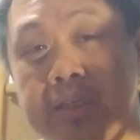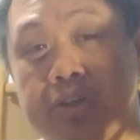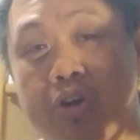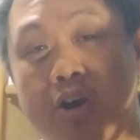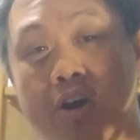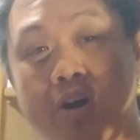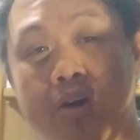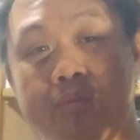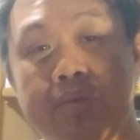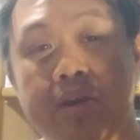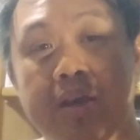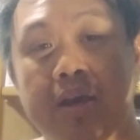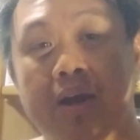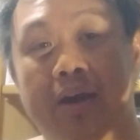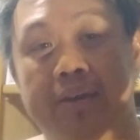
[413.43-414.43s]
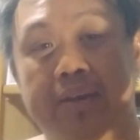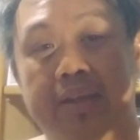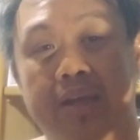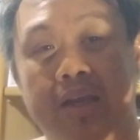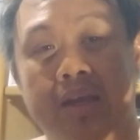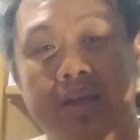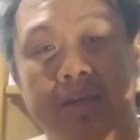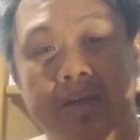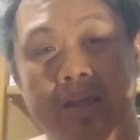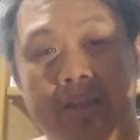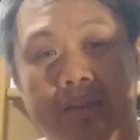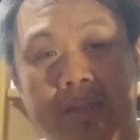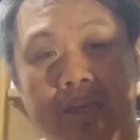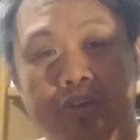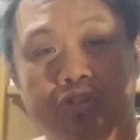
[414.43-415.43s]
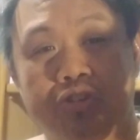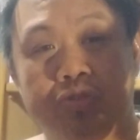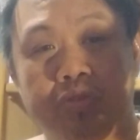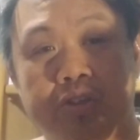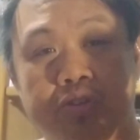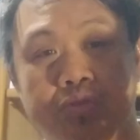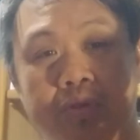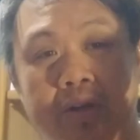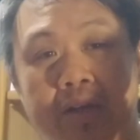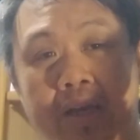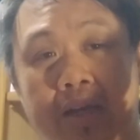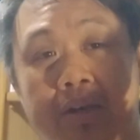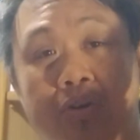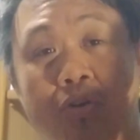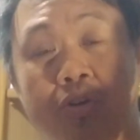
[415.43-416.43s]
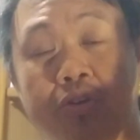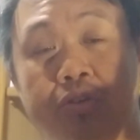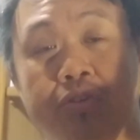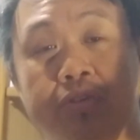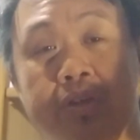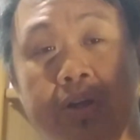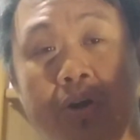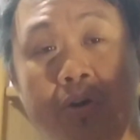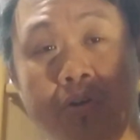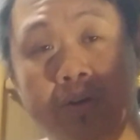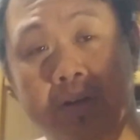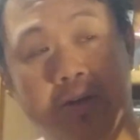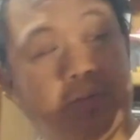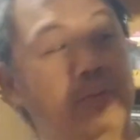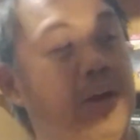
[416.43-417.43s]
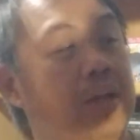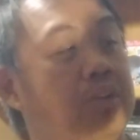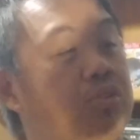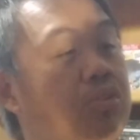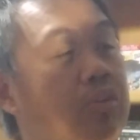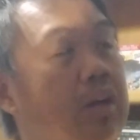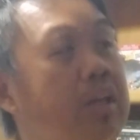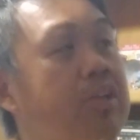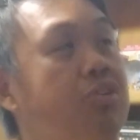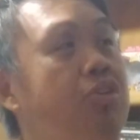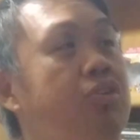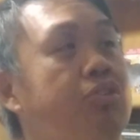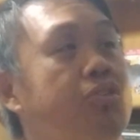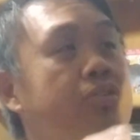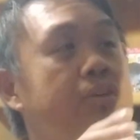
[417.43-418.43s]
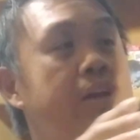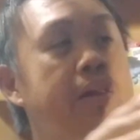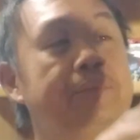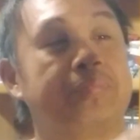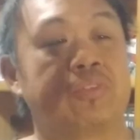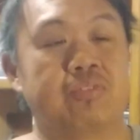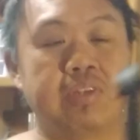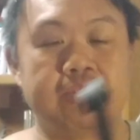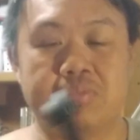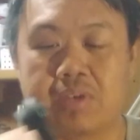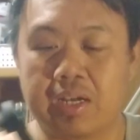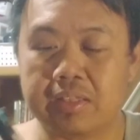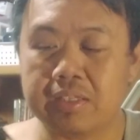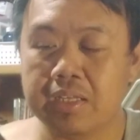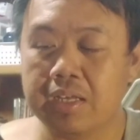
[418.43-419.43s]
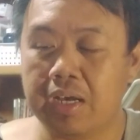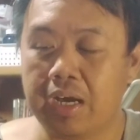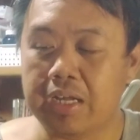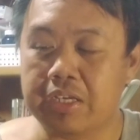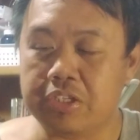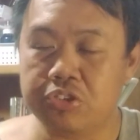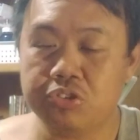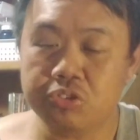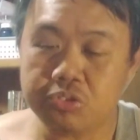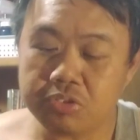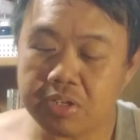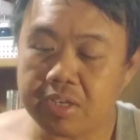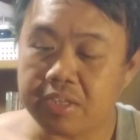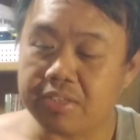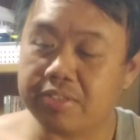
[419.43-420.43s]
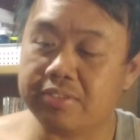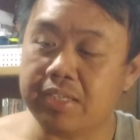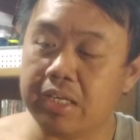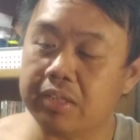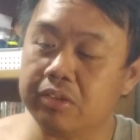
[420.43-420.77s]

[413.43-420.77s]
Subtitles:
of the Nintendo Switch 1 and also the OLED, right? So it is also we've got a new set